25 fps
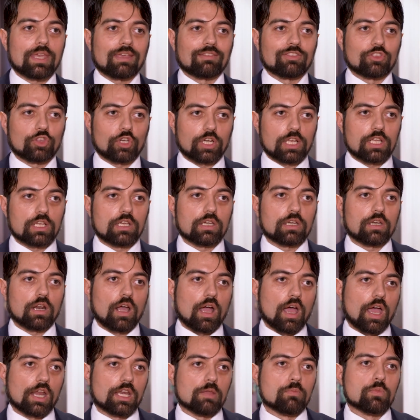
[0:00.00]
can trigger
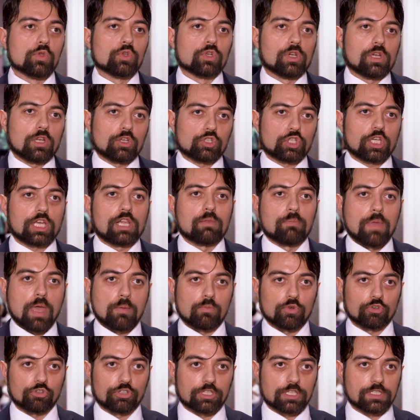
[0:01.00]
an immunological
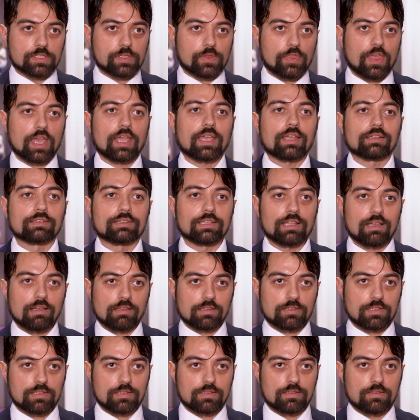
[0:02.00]
memories that can
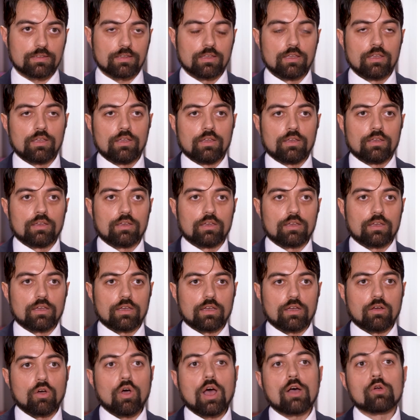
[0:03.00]
last
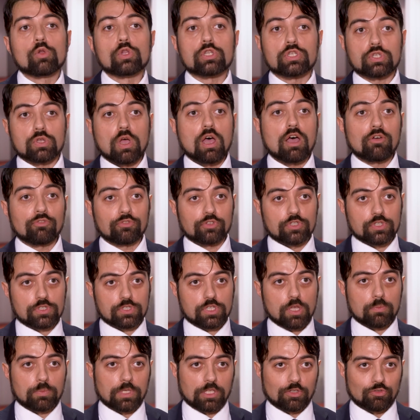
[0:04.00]
also after
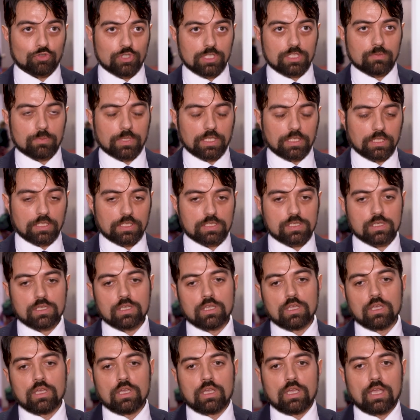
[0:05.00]
stopping treatment,
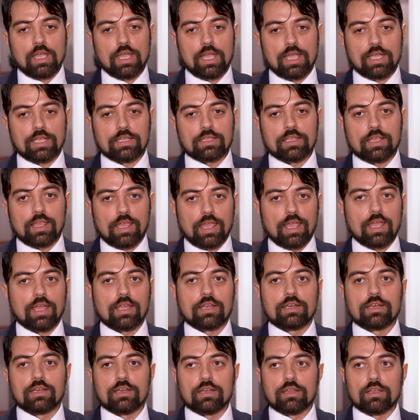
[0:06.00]
and
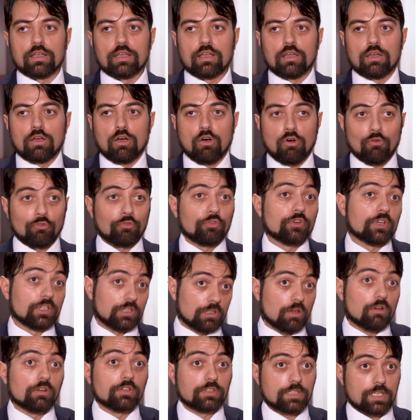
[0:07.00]
can offer
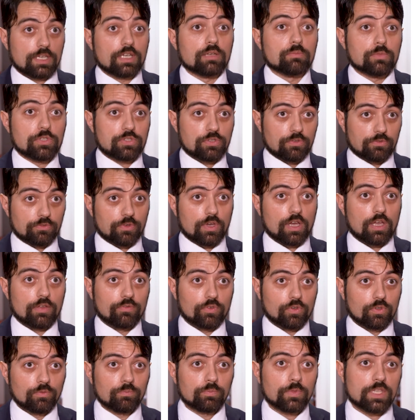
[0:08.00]
long-term
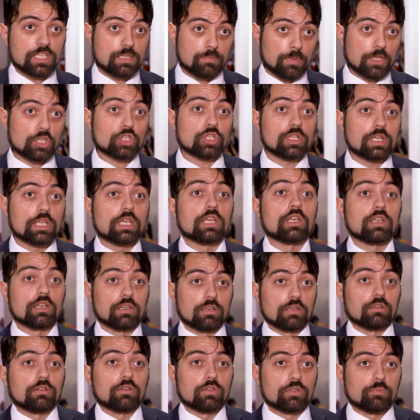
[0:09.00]
survival, especially
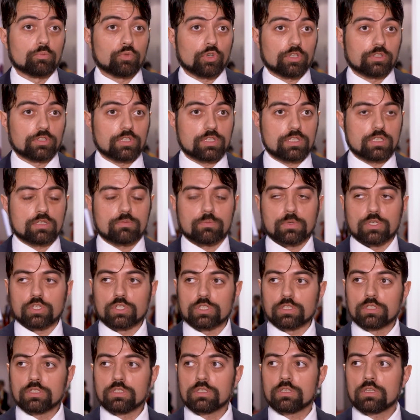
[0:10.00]
in good prognosis
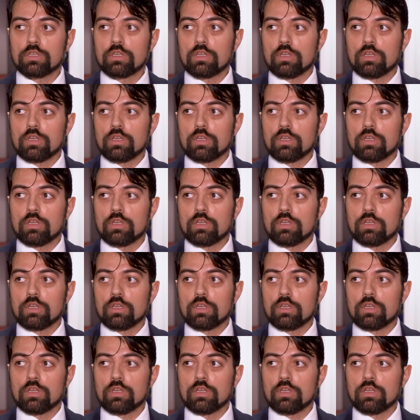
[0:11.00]
patients.